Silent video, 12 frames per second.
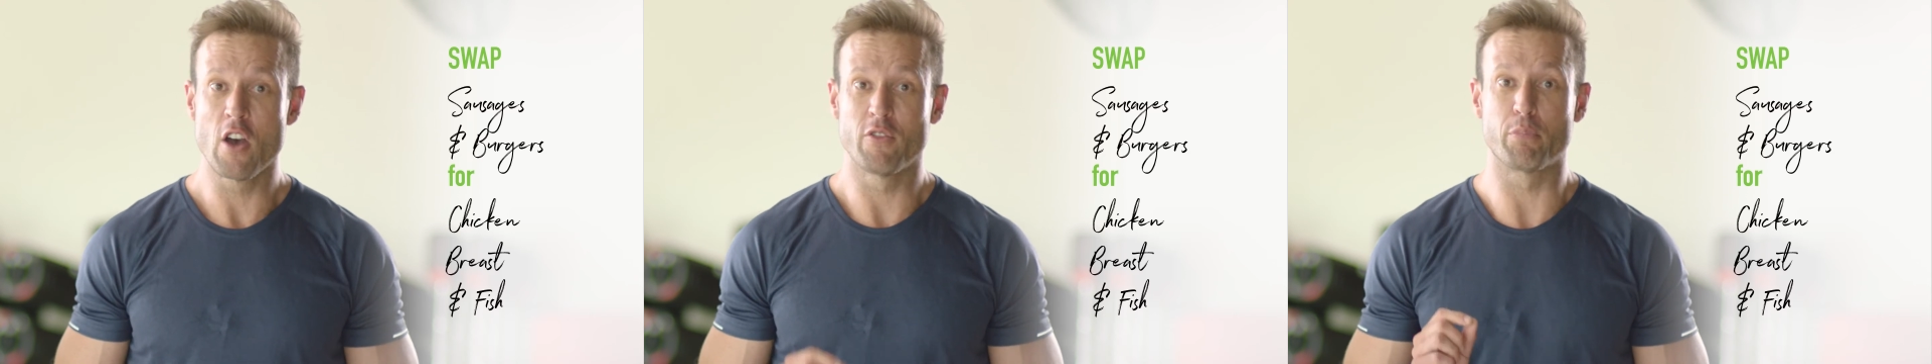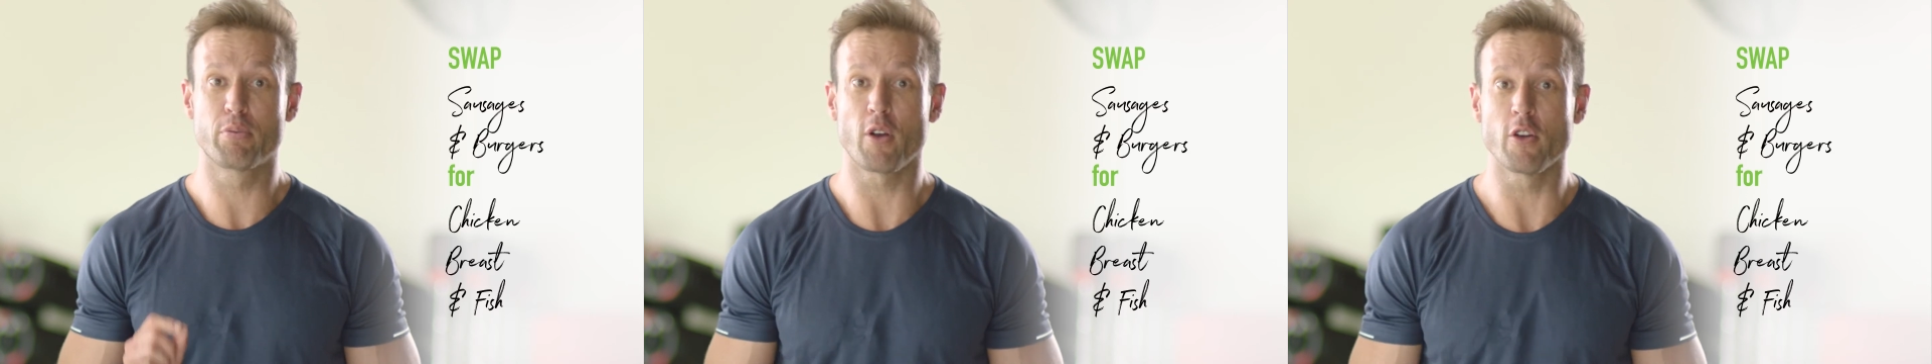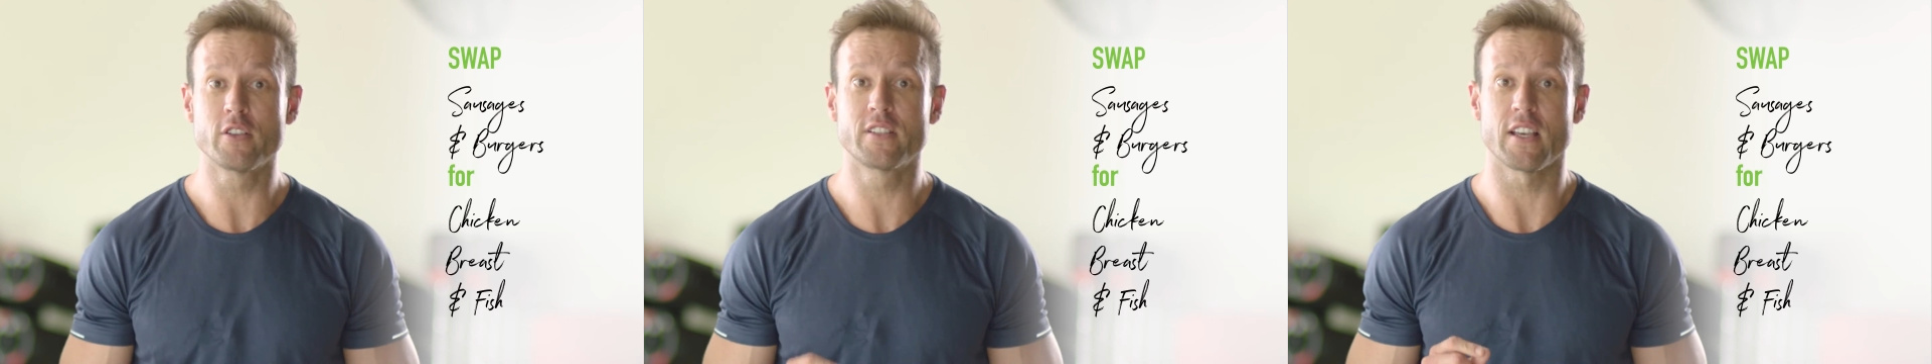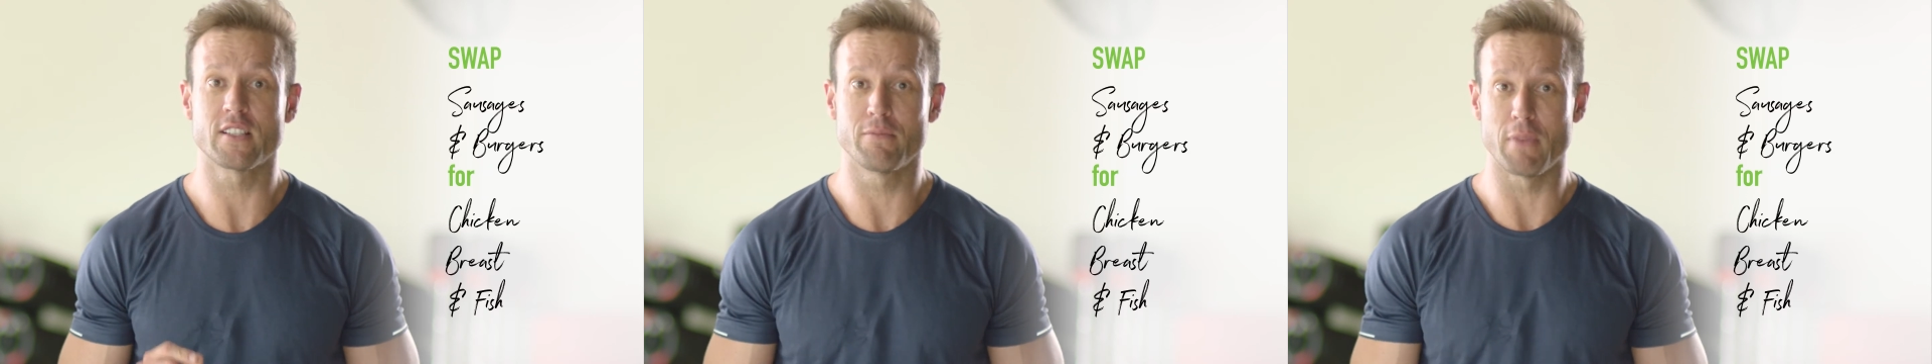for
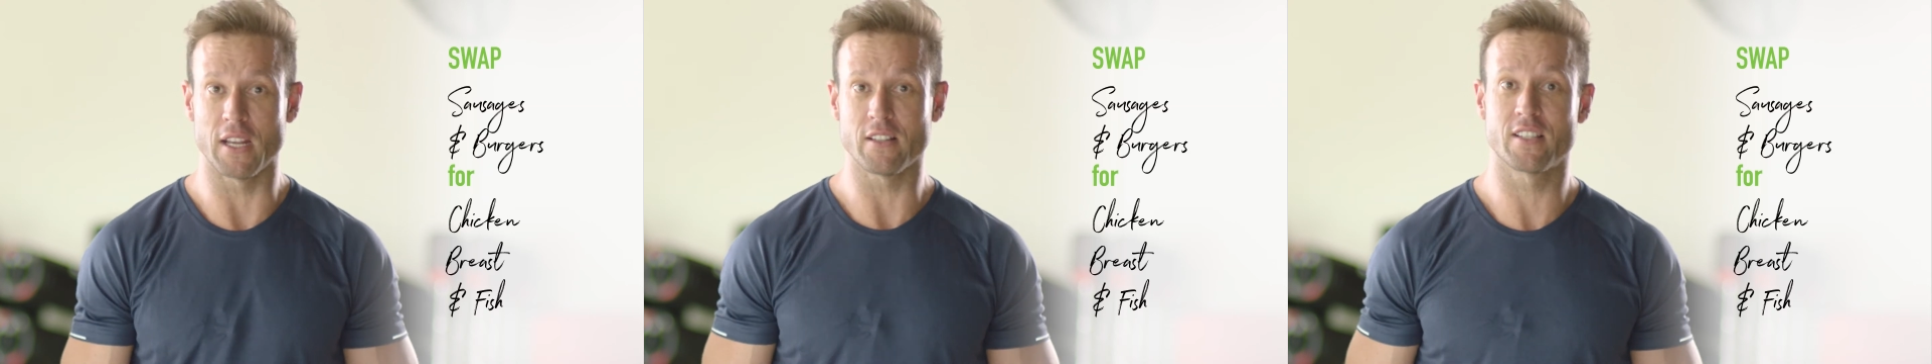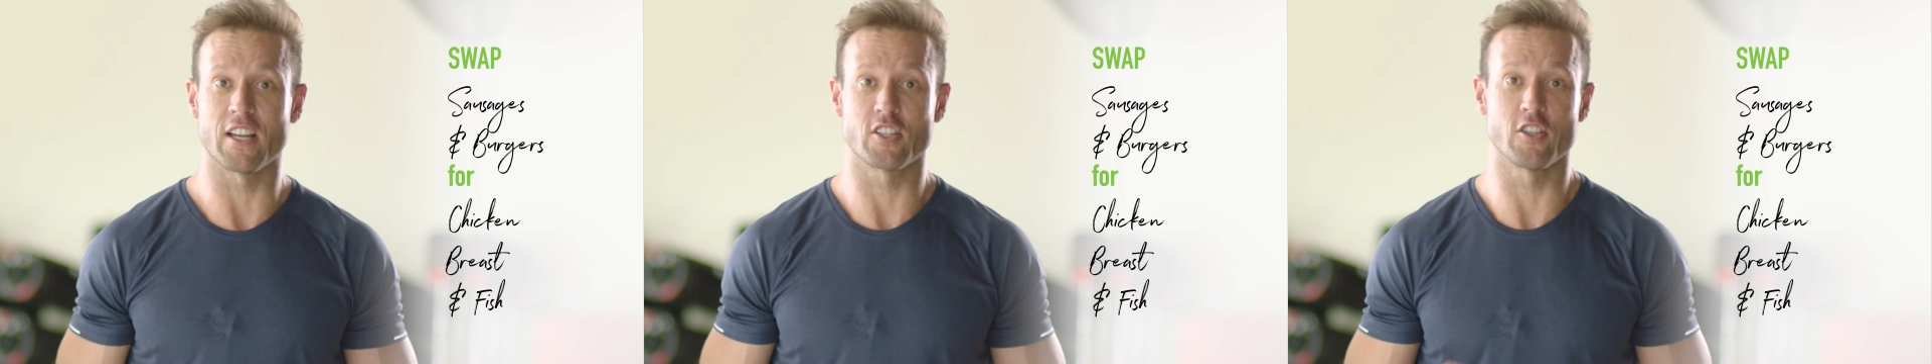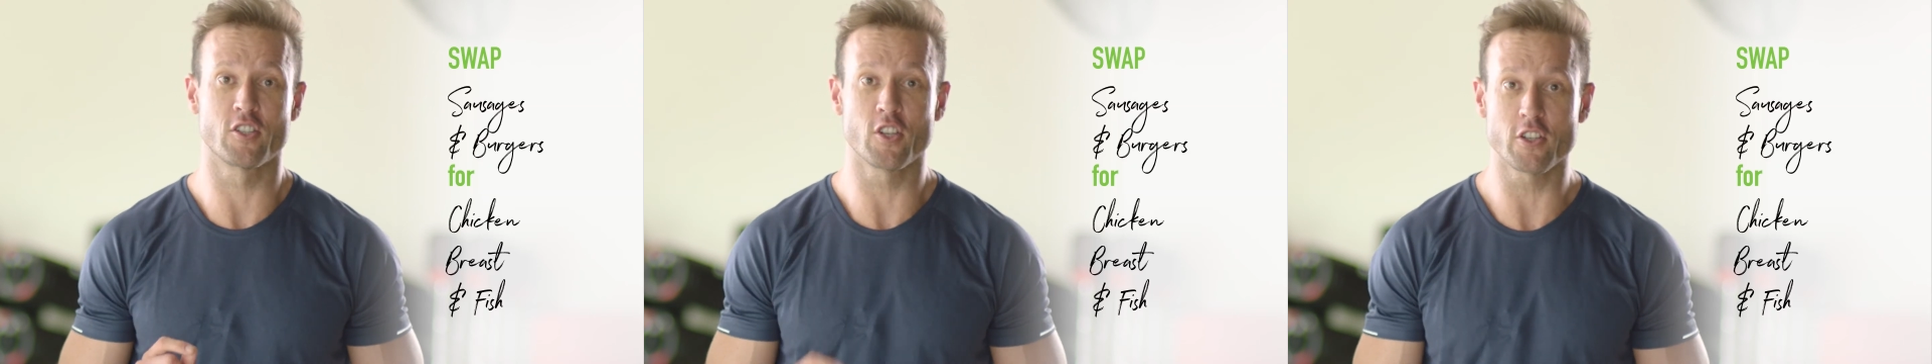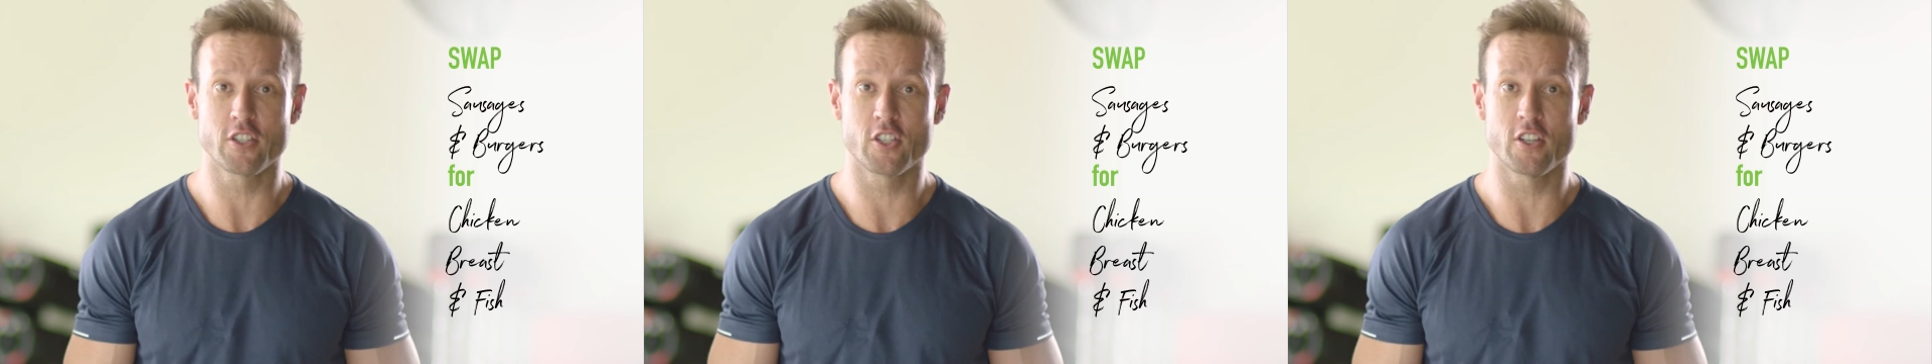processed meats such as
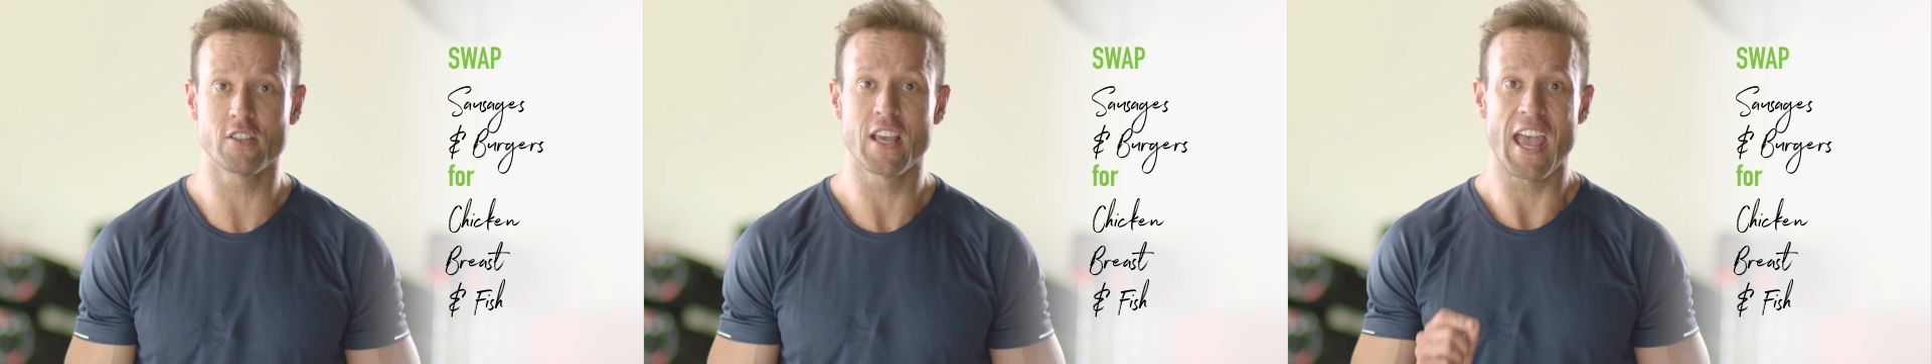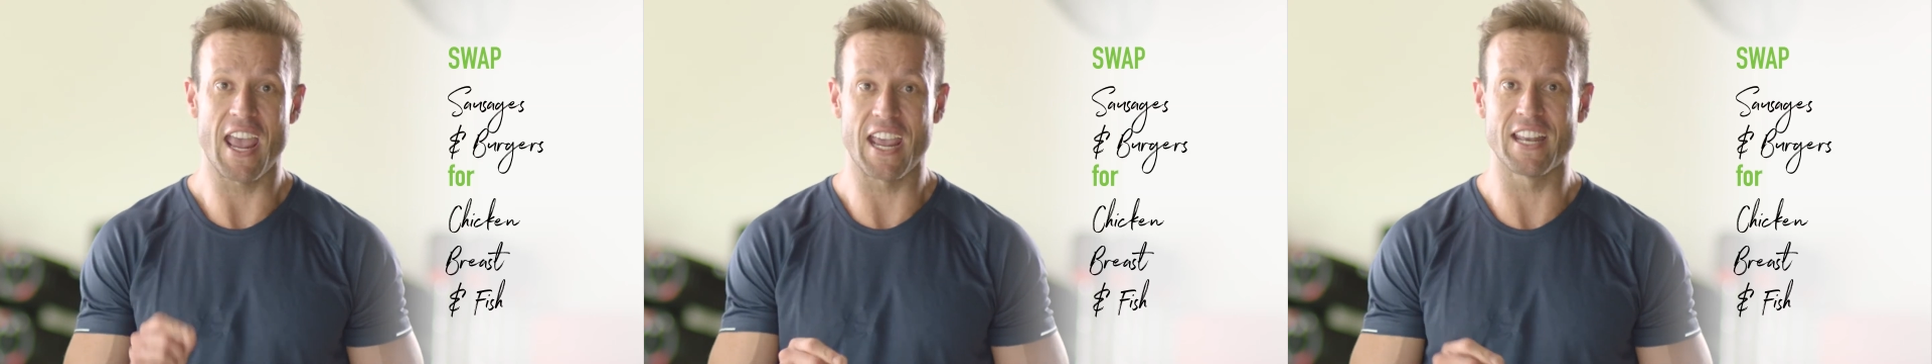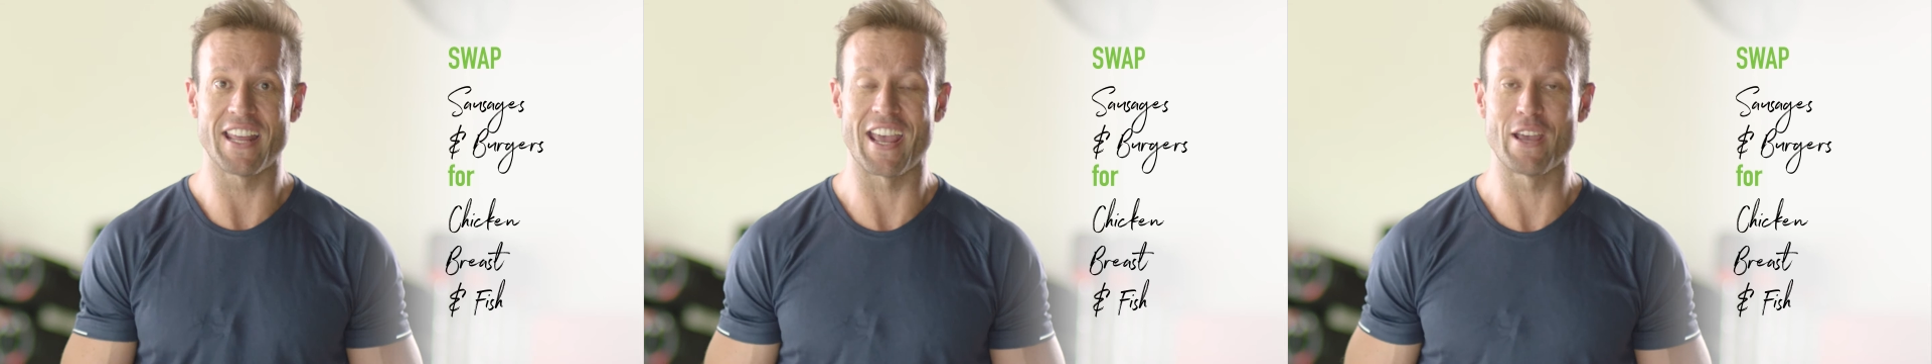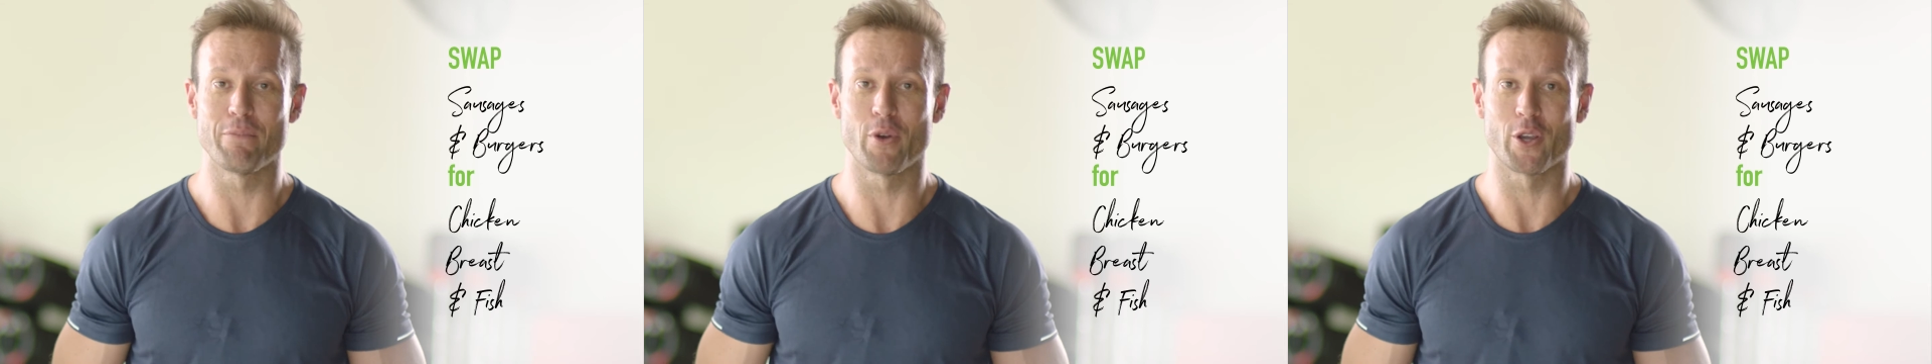sausages and
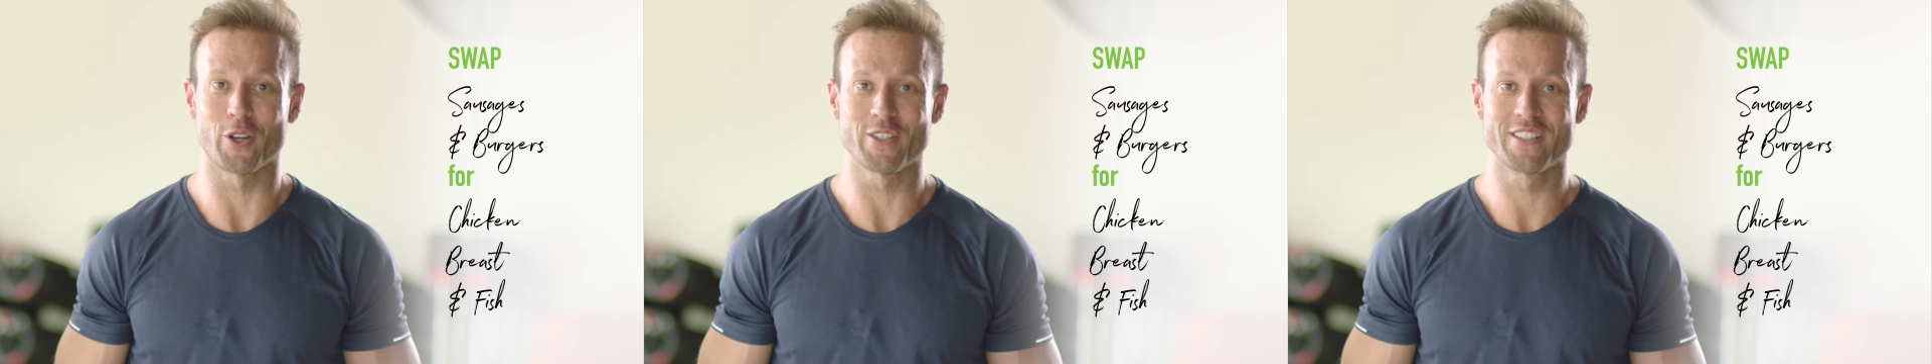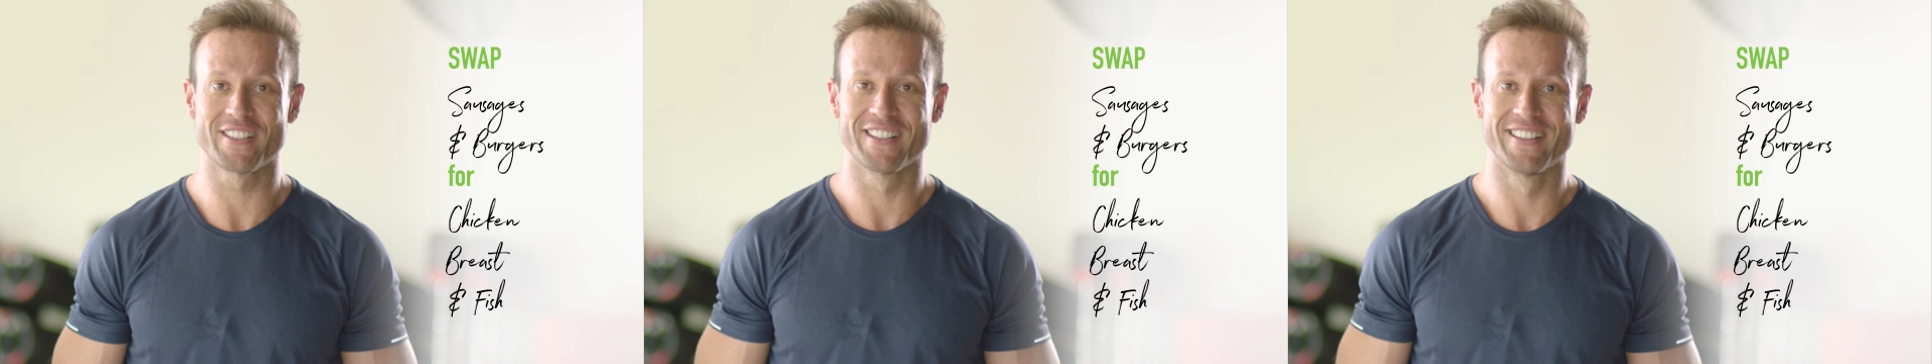hamburgers.